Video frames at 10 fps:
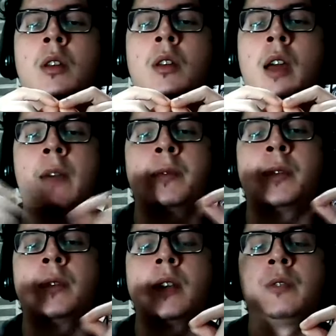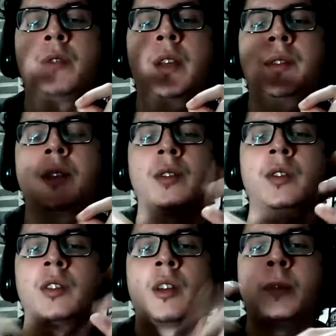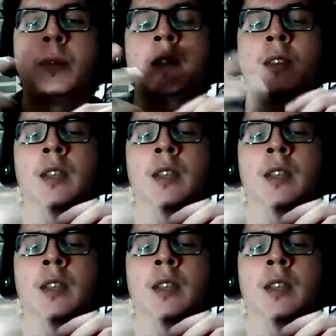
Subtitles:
after addressing some of the